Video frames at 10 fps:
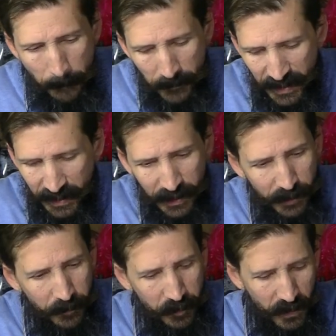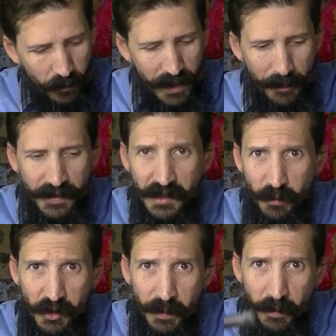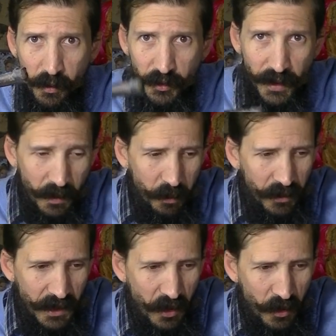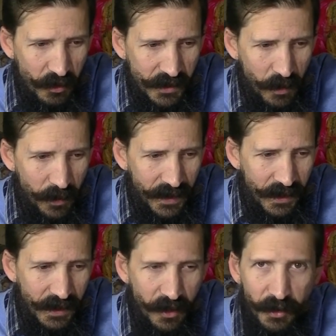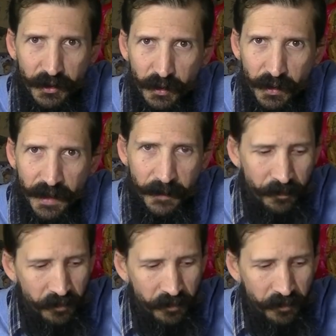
But here, what happens is most people will try to put the hose directly onto the